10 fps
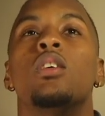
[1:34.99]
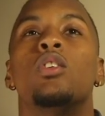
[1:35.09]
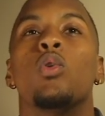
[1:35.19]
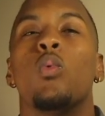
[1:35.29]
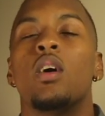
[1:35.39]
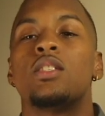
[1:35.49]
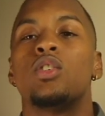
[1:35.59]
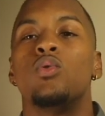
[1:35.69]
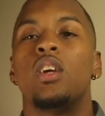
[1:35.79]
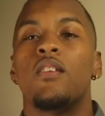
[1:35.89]
You'll want
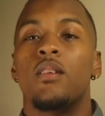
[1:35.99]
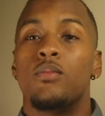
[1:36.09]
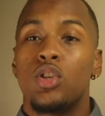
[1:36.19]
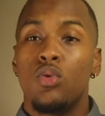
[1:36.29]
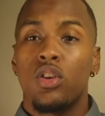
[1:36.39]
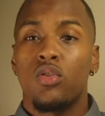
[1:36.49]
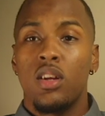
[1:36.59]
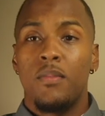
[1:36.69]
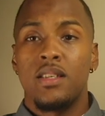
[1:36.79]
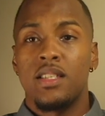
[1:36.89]
to give them 2 to
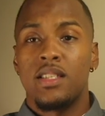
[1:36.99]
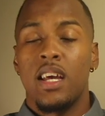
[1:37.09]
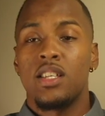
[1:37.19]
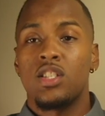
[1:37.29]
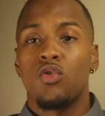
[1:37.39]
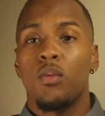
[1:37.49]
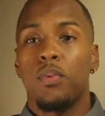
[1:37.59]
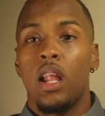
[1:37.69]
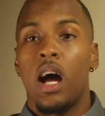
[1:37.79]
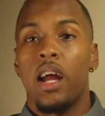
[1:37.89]
3 business days to
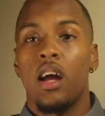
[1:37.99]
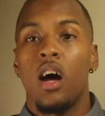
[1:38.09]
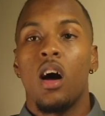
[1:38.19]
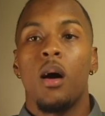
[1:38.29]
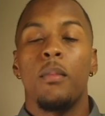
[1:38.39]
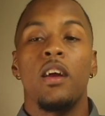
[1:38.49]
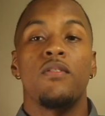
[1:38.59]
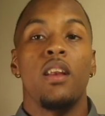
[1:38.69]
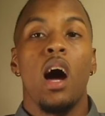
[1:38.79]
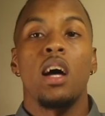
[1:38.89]
reply.
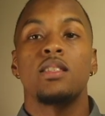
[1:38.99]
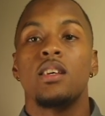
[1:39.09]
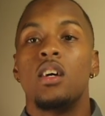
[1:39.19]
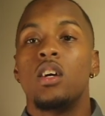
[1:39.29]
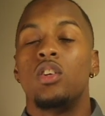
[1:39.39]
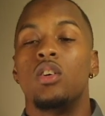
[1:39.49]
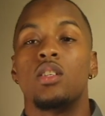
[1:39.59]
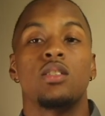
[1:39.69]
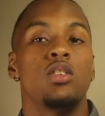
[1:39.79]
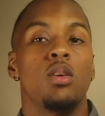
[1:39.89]
If not,
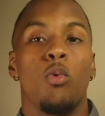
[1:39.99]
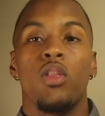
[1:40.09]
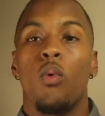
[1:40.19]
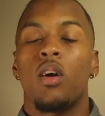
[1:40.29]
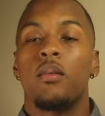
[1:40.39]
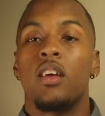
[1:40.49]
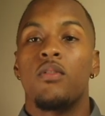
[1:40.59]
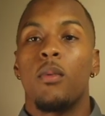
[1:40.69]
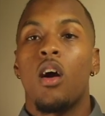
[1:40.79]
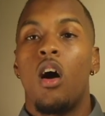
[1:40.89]
you're more than welcome to give
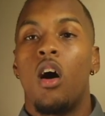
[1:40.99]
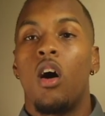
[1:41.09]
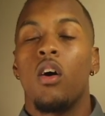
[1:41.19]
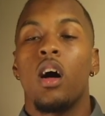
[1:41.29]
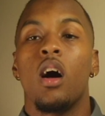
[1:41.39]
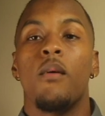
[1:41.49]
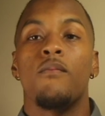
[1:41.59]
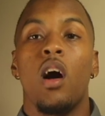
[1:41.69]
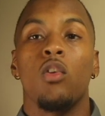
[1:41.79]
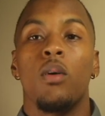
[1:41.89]
them a
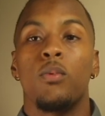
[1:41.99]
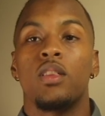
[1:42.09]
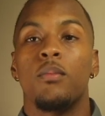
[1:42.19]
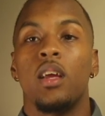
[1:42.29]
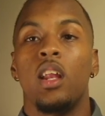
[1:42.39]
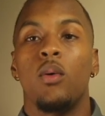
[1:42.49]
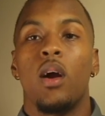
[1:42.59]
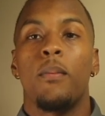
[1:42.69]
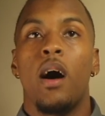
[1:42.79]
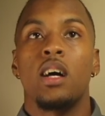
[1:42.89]
call, follow up with them in any
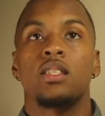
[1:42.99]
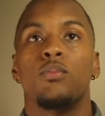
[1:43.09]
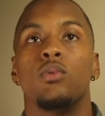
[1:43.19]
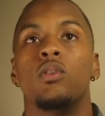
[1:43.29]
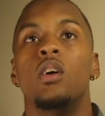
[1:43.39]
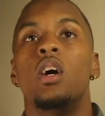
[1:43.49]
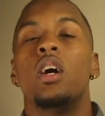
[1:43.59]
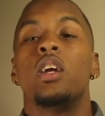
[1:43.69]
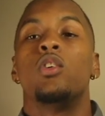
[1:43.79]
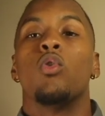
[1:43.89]
way possible.
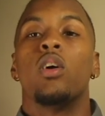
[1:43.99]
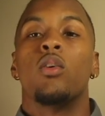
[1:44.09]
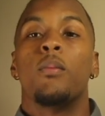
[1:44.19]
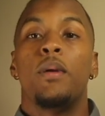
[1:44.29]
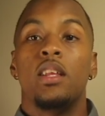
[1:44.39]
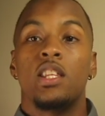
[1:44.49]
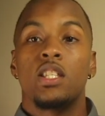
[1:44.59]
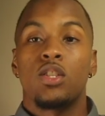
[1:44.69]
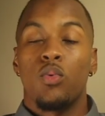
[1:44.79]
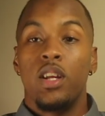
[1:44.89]
You'll want to repeat
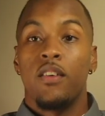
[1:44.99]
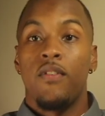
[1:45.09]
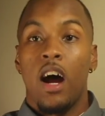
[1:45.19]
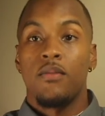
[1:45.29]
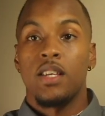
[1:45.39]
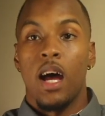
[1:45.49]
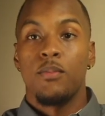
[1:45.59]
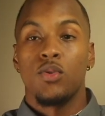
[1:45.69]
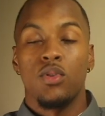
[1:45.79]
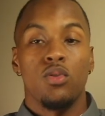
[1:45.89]
this 3 to 5
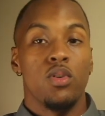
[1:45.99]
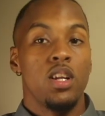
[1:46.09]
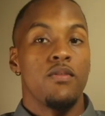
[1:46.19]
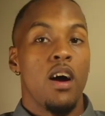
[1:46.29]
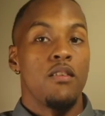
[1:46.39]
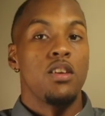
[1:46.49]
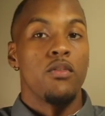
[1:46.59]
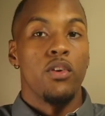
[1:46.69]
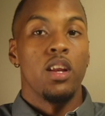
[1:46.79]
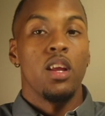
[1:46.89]
times with 3 to 5
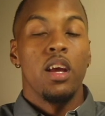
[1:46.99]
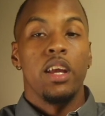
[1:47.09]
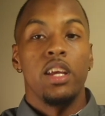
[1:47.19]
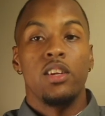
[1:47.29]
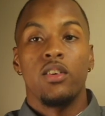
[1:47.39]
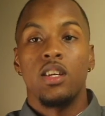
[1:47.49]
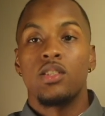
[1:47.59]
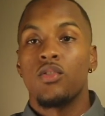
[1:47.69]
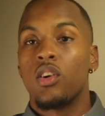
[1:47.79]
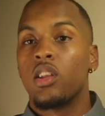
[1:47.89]
different
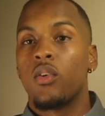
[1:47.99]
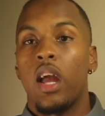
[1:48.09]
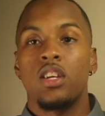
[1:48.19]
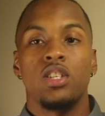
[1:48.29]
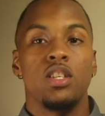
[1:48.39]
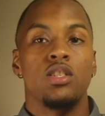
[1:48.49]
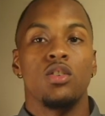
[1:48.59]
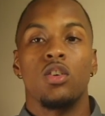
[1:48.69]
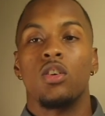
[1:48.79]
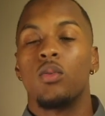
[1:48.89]
eateries or locations
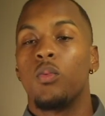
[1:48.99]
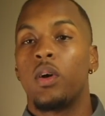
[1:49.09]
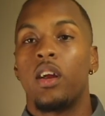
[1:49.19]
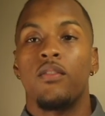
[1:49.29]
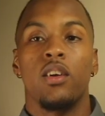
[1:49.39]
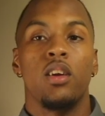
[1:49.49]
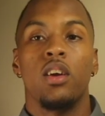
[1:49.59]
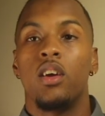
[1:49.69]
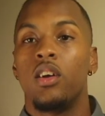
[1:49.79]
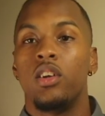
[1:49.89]
or whatever
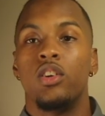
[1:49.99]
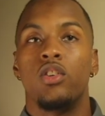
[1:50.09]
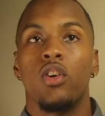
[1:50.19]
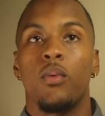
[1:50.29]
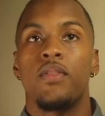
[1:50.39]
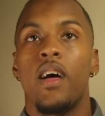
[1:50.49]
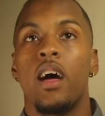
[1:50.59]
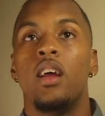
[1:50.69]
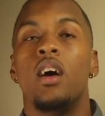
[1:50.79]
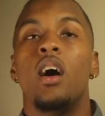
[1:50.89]
you're doing with
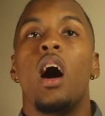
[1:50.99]
that.